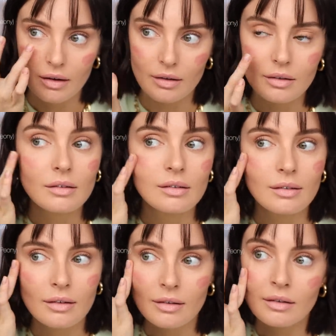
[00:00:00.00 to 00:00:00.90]

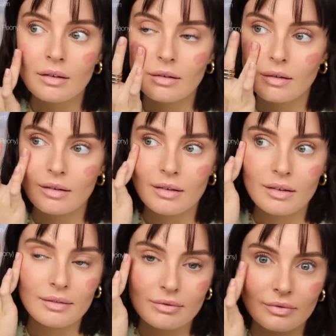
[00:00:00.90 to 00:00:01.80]

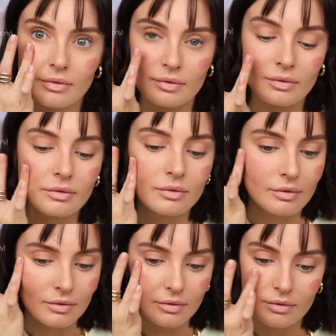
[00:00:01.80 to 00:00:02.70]
No one is speaking in this clip.